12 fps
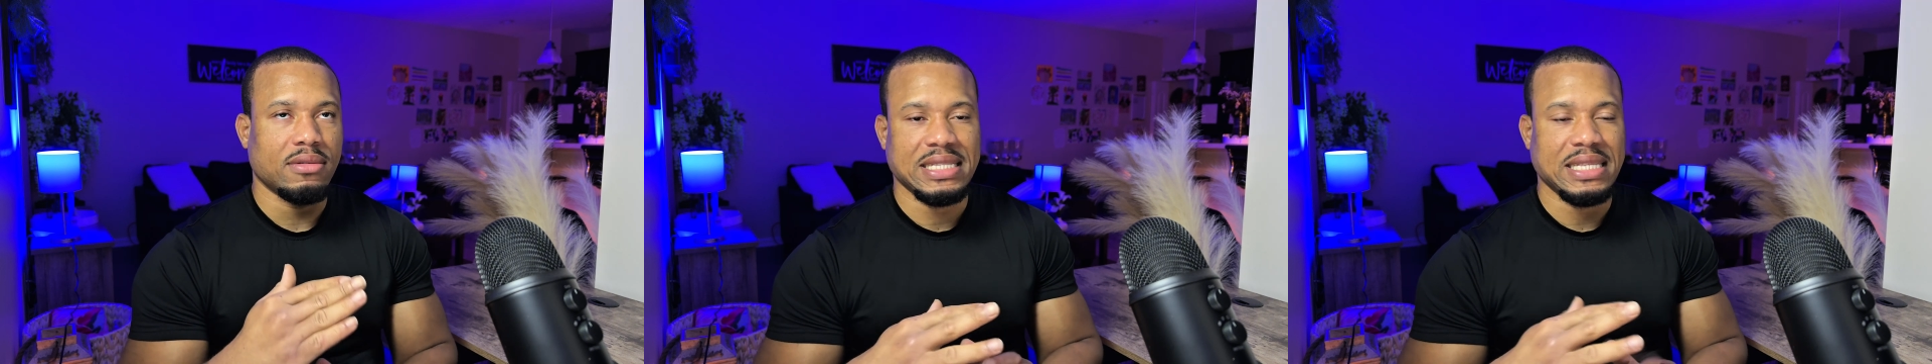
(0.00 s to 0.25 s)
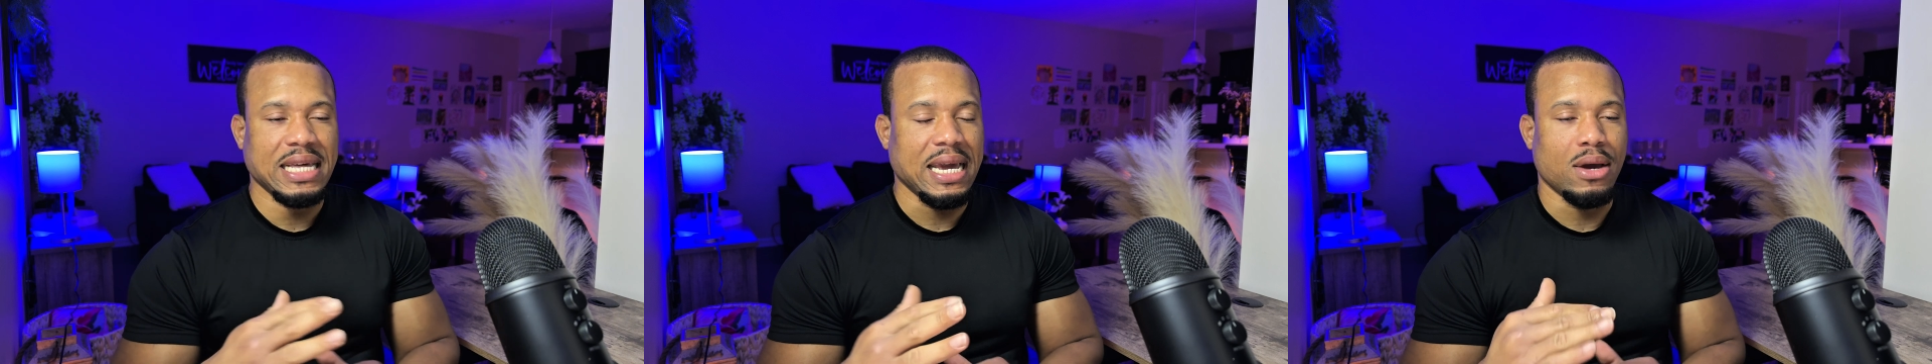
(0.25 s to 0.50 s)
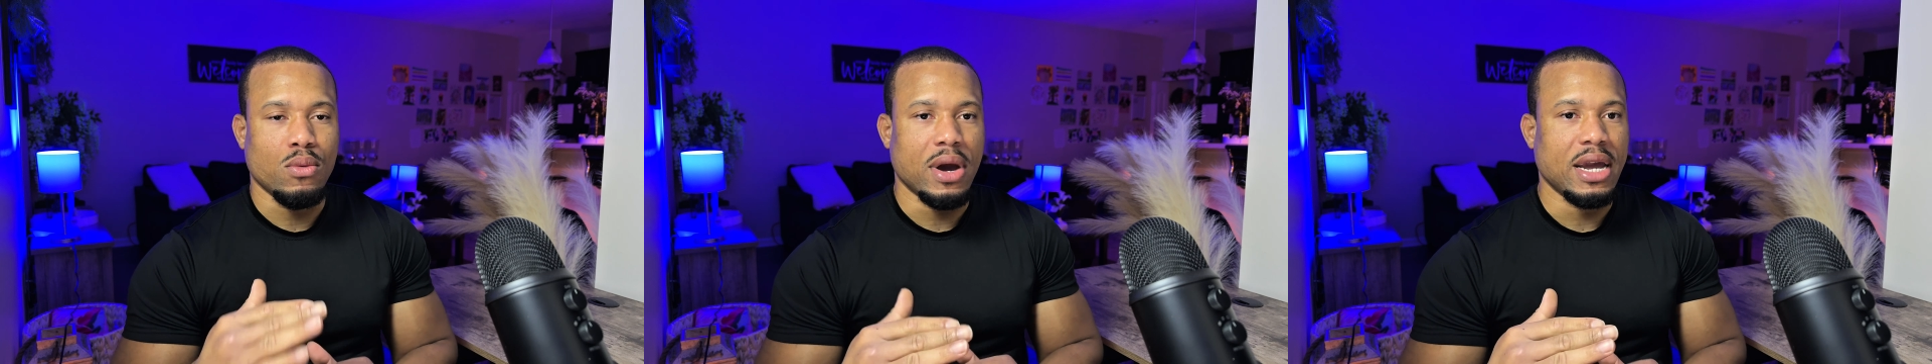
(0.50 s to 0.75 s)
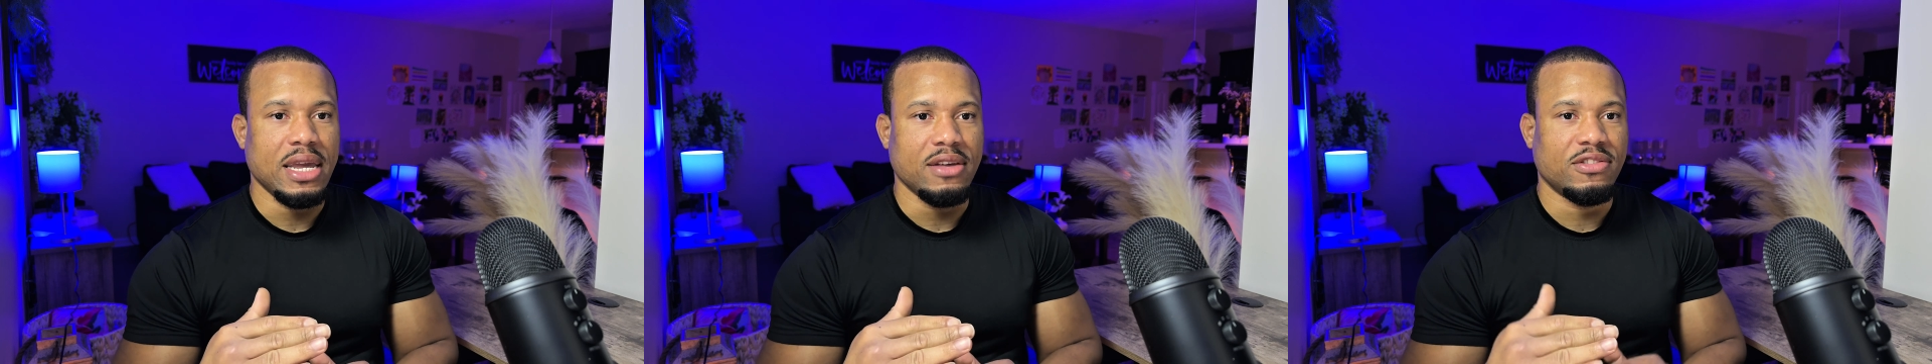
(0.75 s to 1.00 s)
thing where
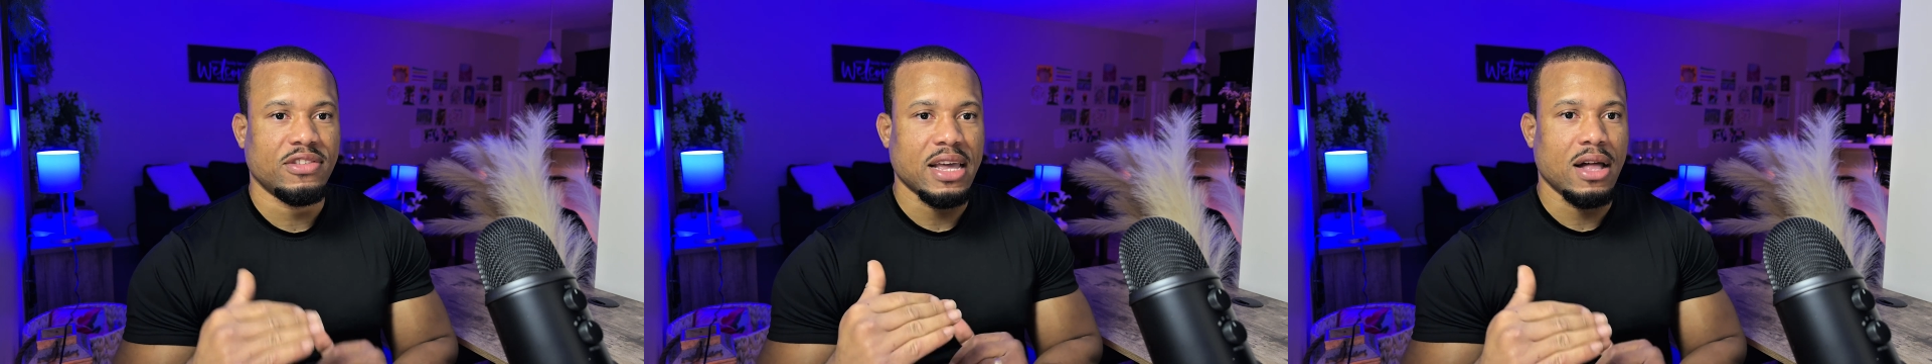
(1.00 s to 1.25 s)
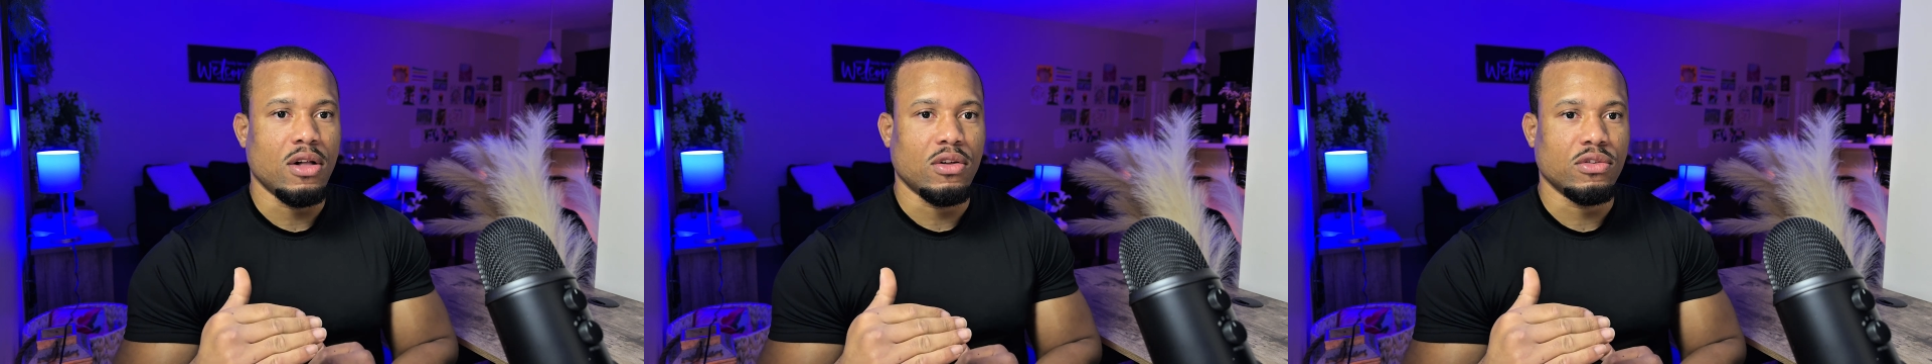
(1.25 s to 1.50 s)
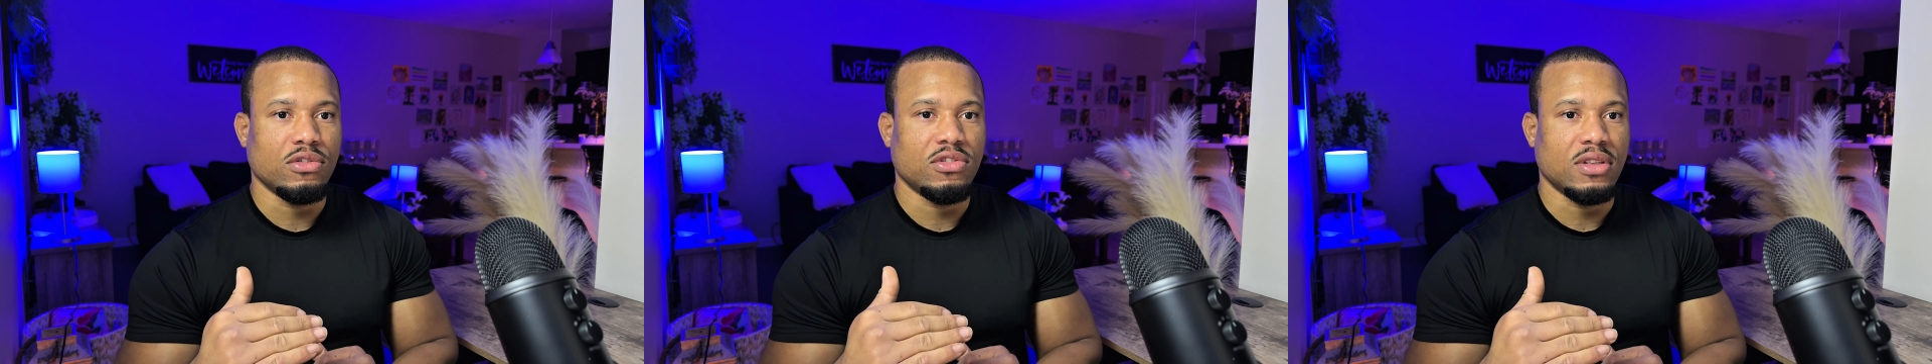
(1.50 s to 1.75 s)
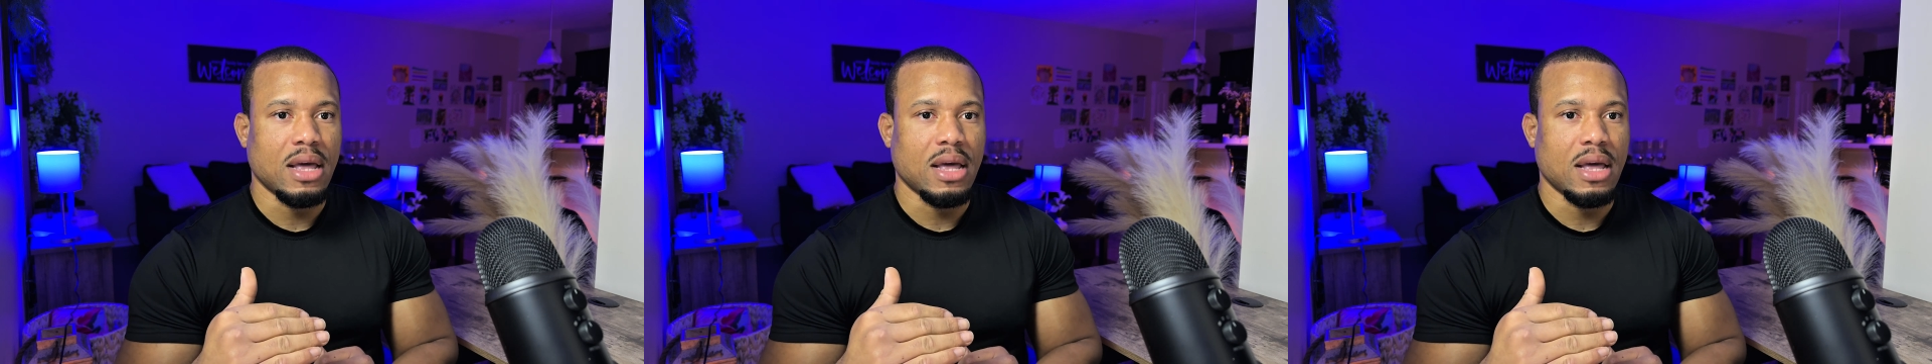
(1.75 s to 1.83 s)
he sells